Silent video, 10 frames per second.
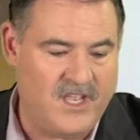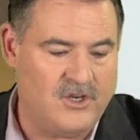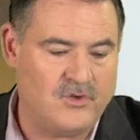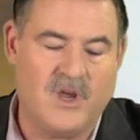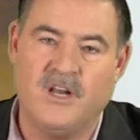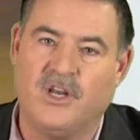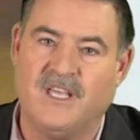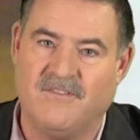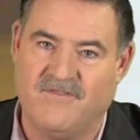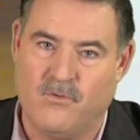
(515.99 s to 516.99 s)
and you're trying to
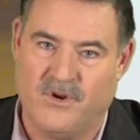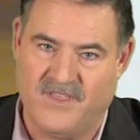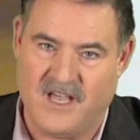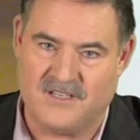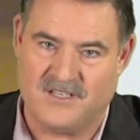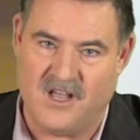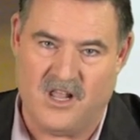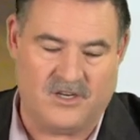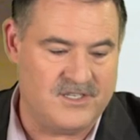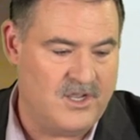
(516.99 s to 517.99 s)
get
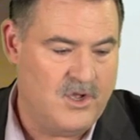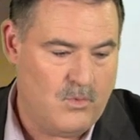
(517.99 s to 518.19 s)
$4,000.